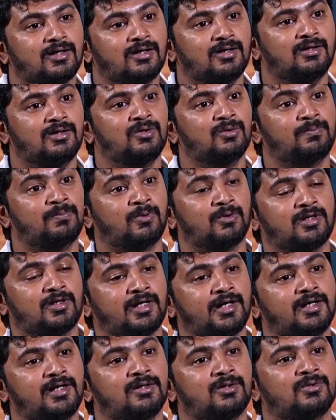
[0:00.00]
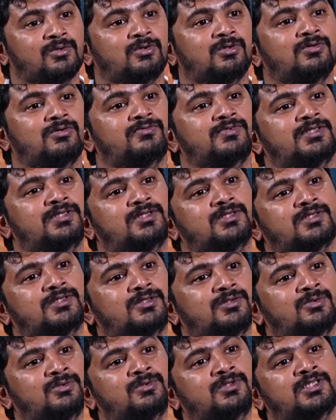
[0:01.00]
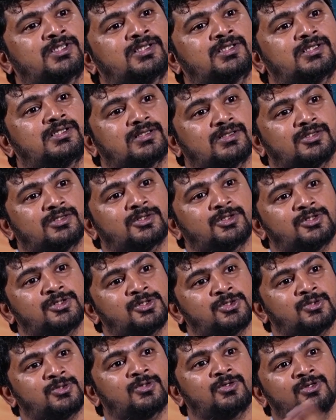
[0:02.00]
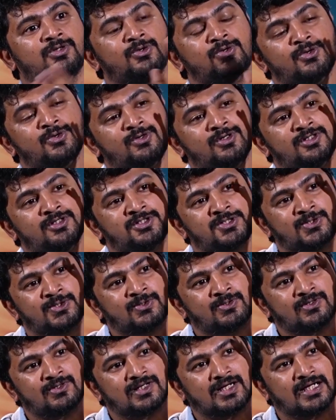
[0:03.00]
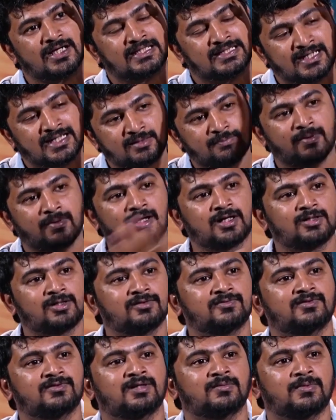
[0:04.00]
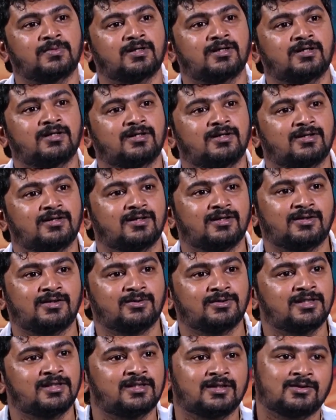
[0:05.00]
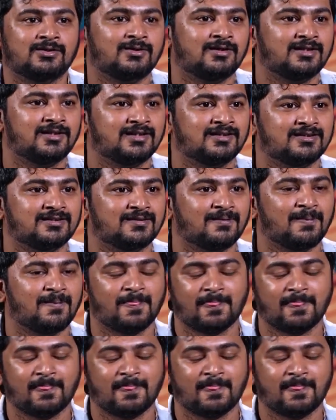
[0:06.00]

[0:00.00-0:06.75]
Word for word: you portrayed a role which you didn't show you, you didn't show that part of Nabha to the Telugu audience. Yeah, yeah,